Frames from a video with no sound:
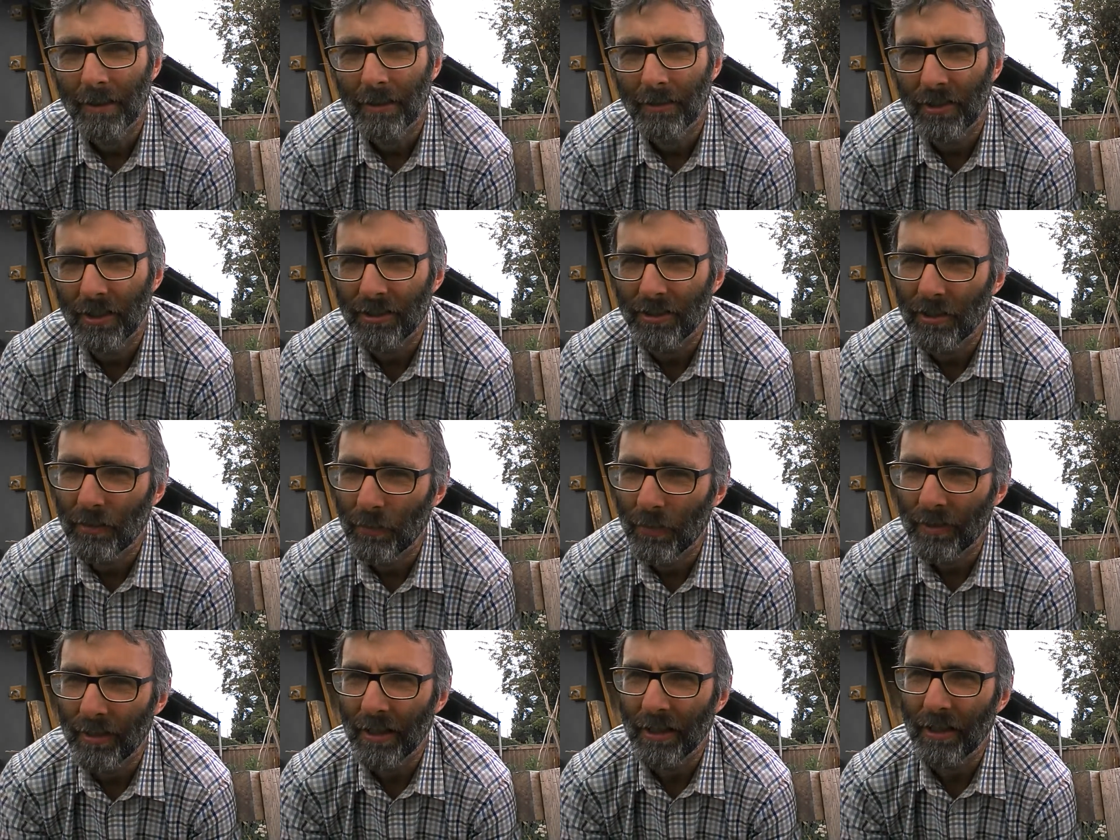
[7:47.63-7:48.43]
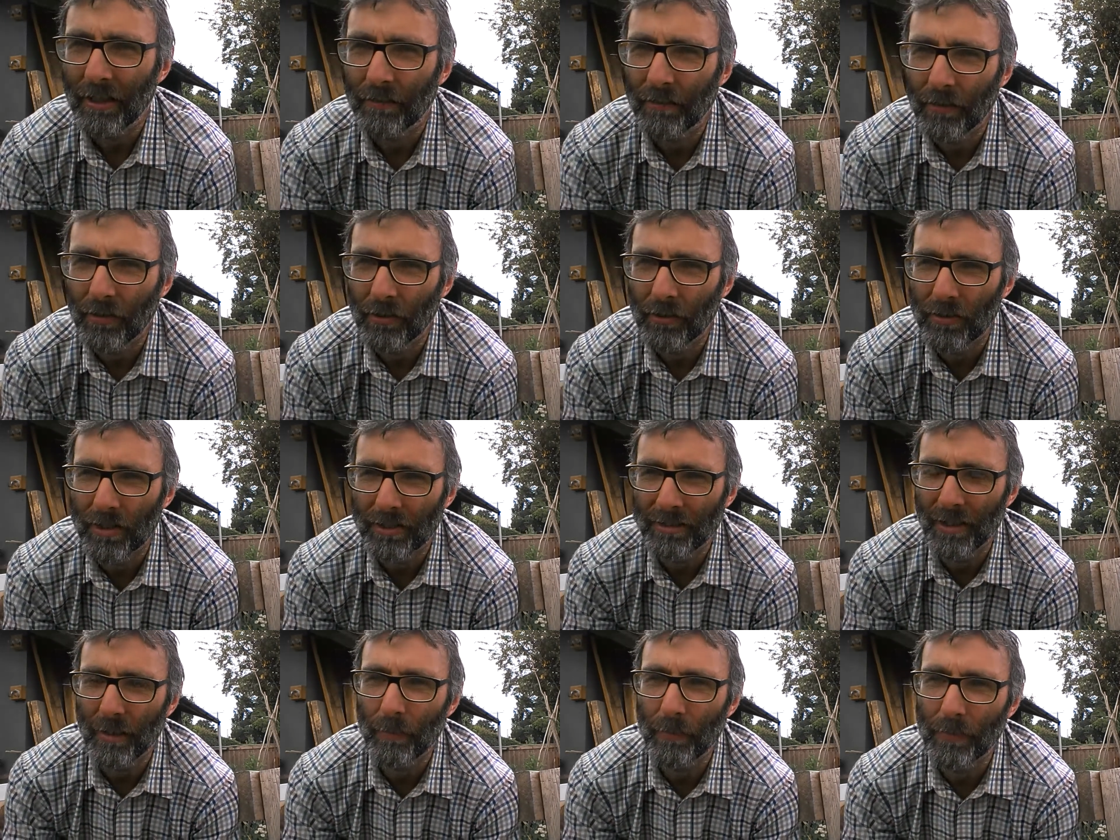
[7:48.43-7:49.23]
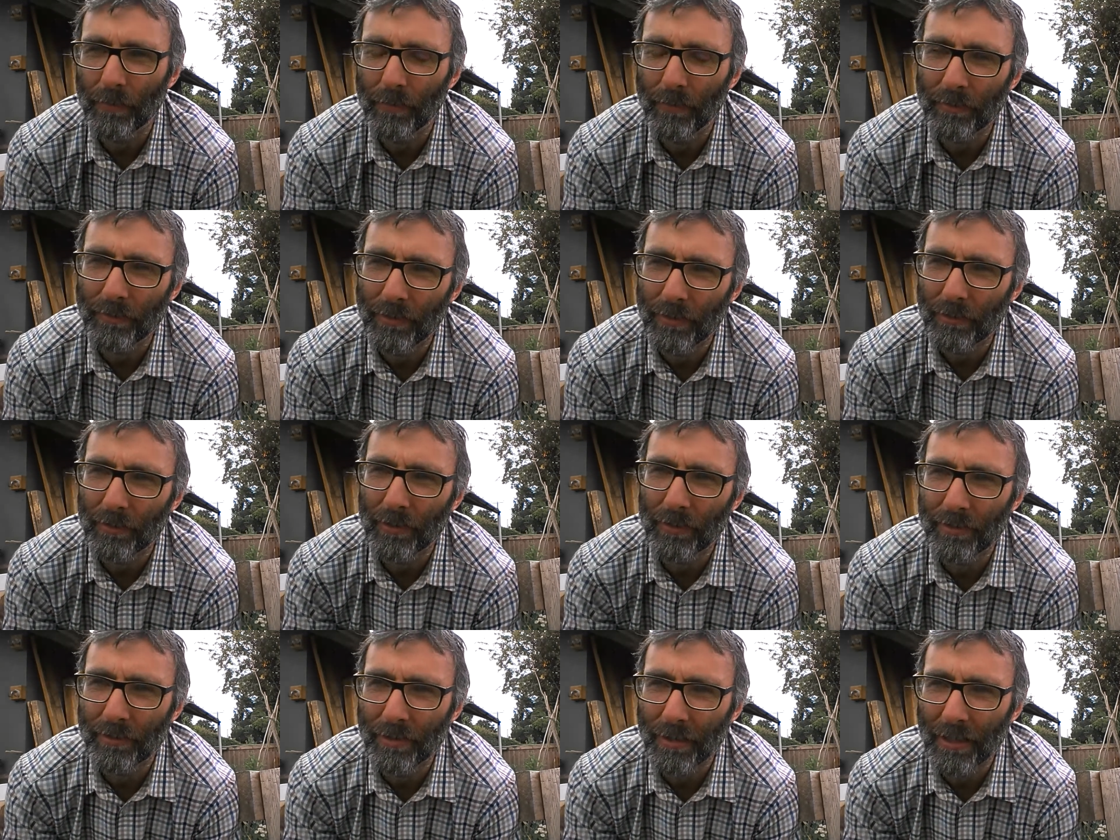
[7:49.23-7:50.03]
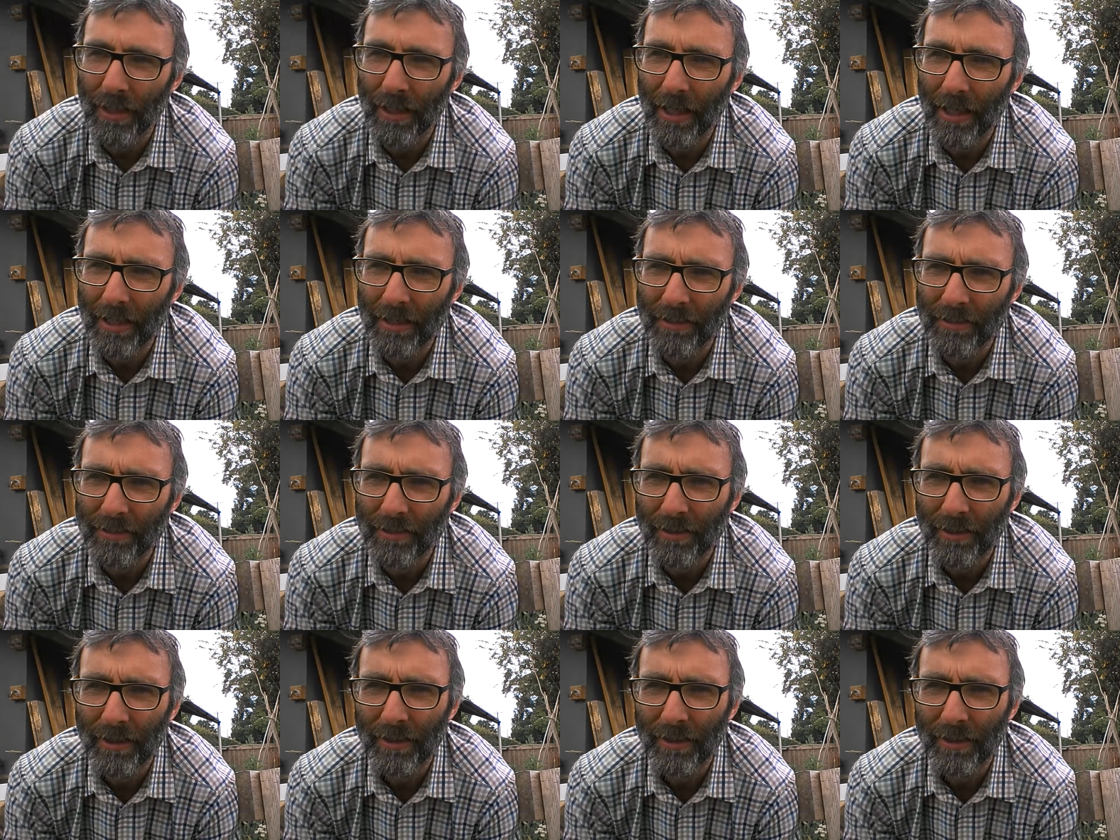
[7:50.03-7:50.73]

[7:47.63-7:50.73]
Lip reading: Jesus, we thank you for your example to us, and